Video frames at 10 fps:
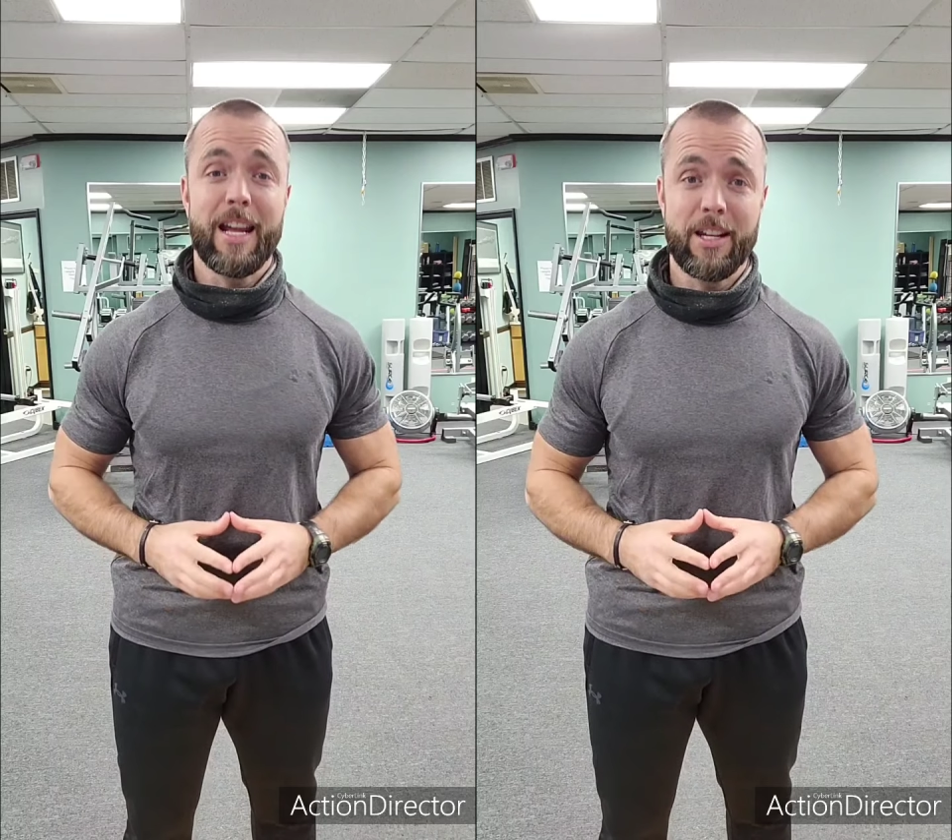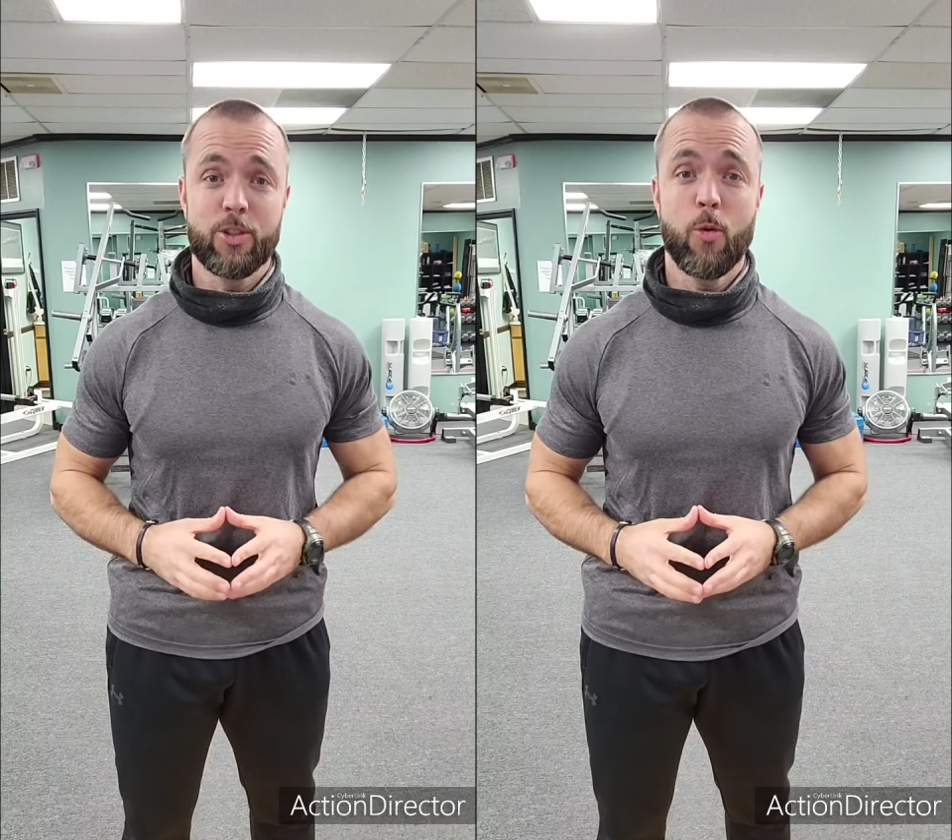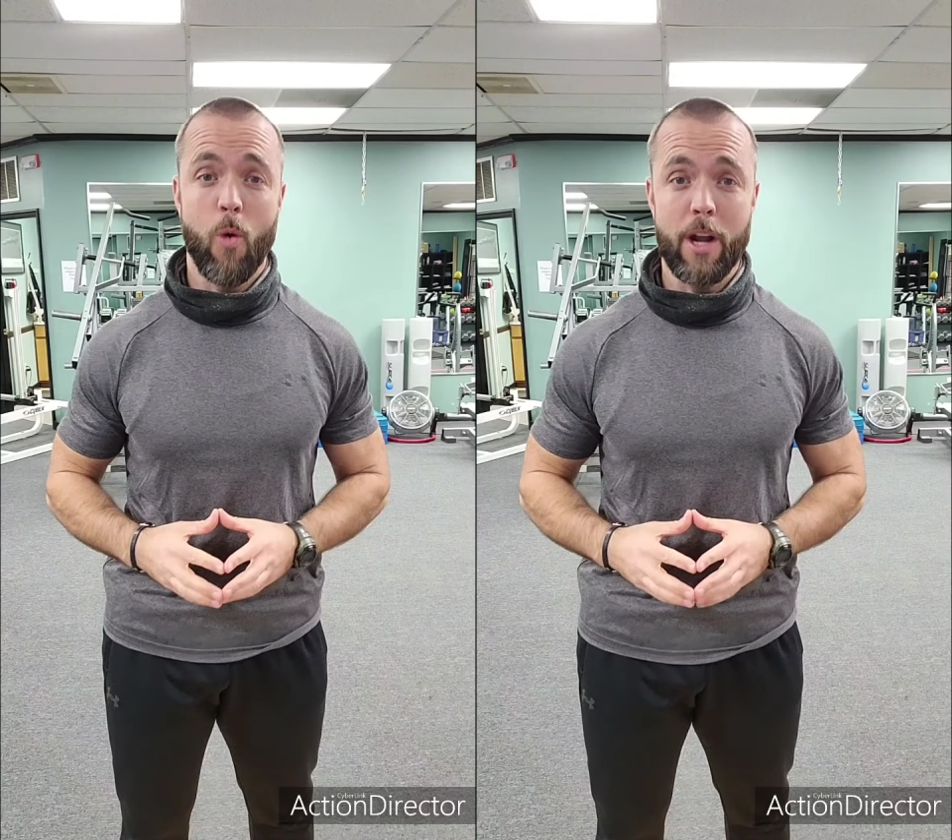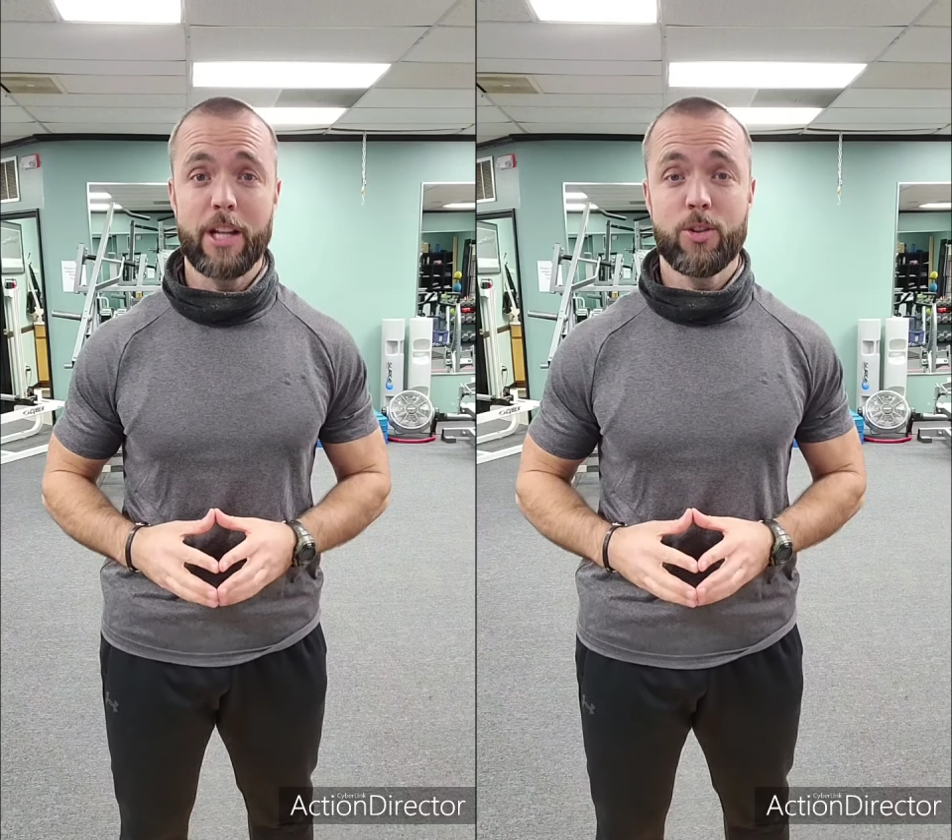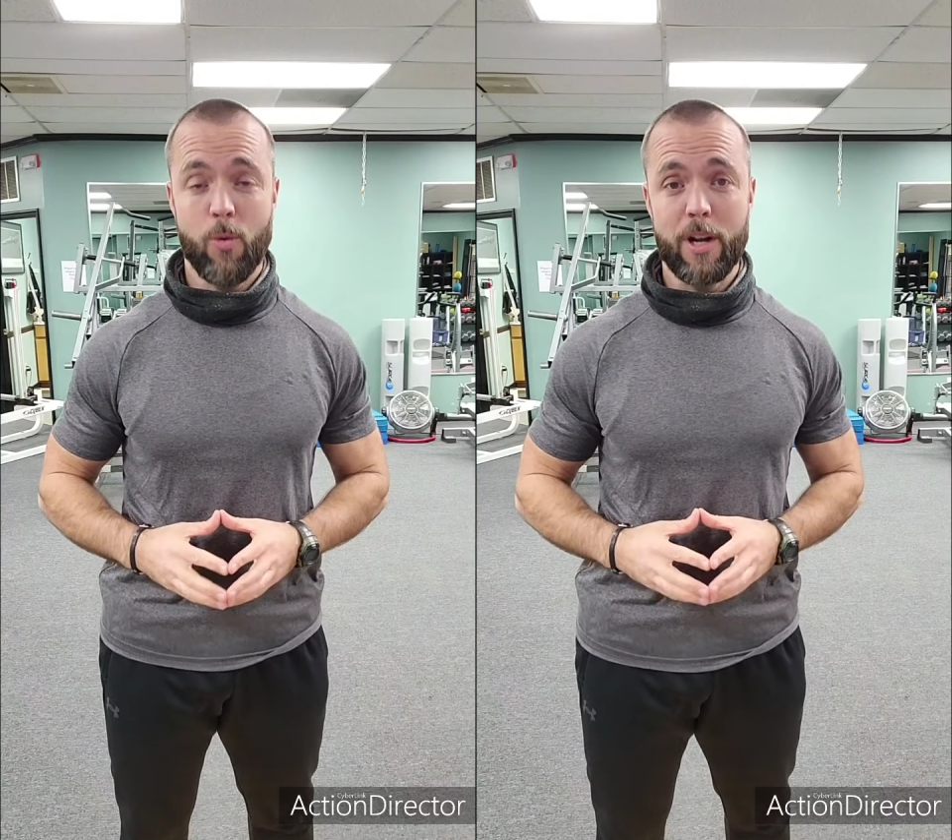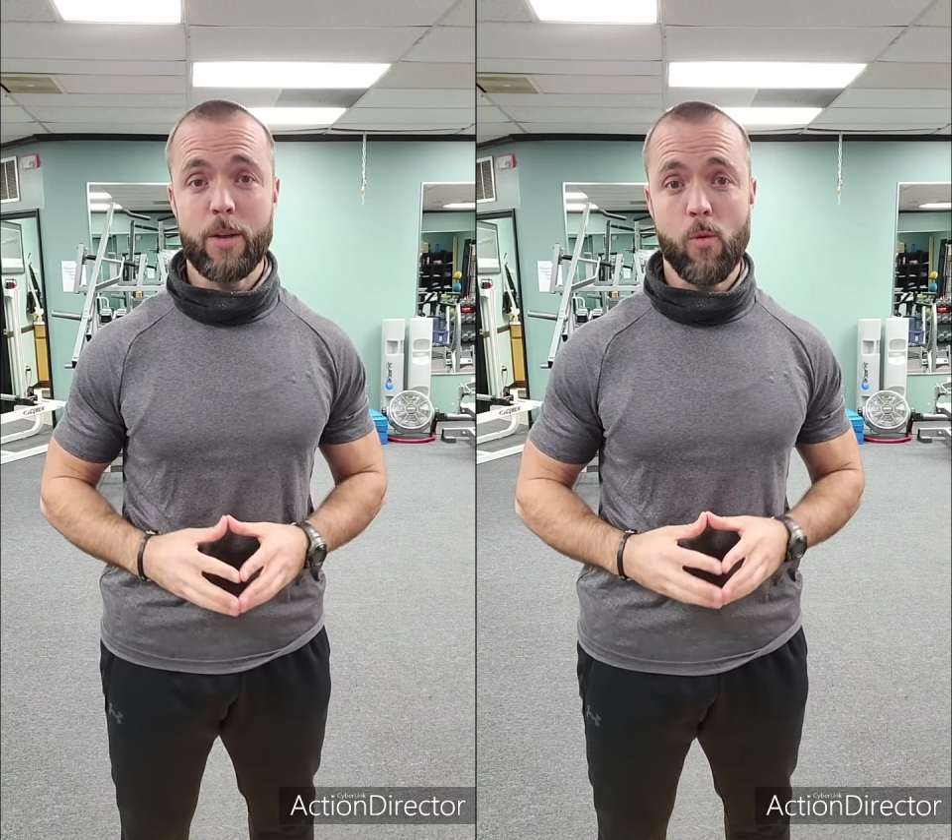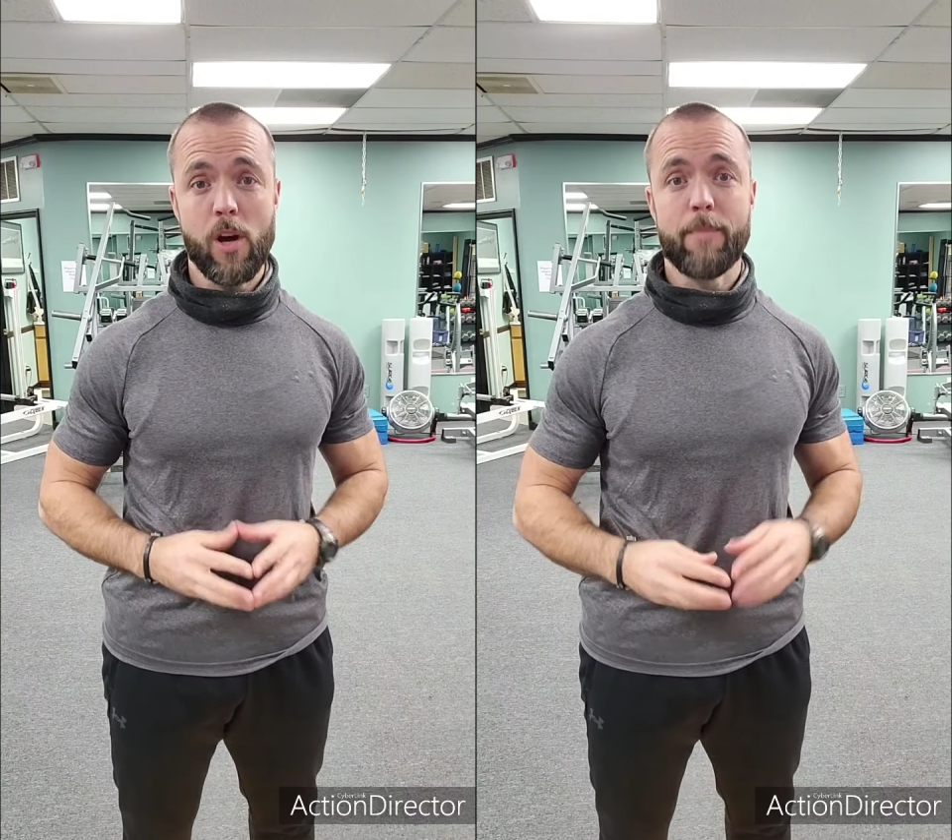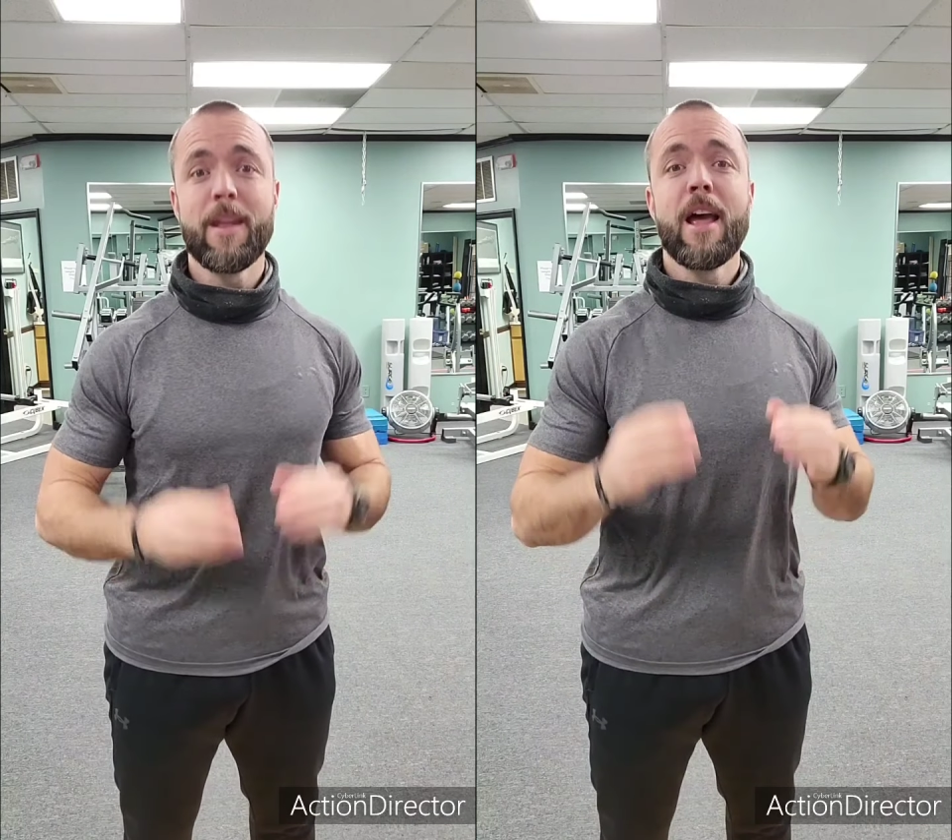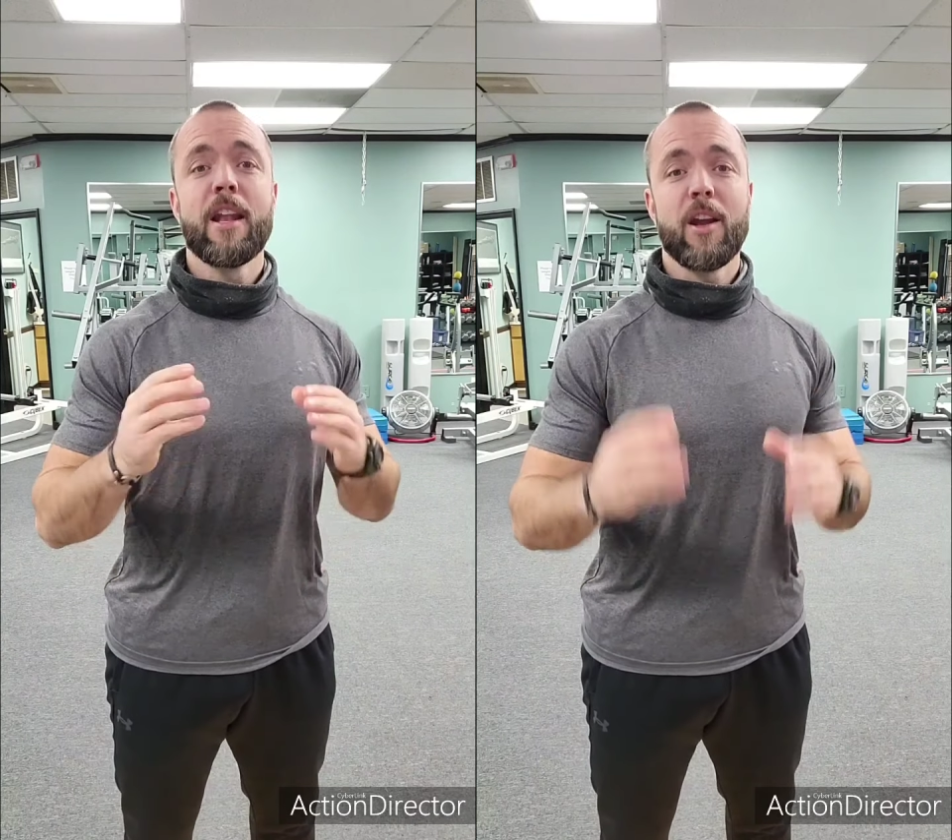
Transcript: in 2021.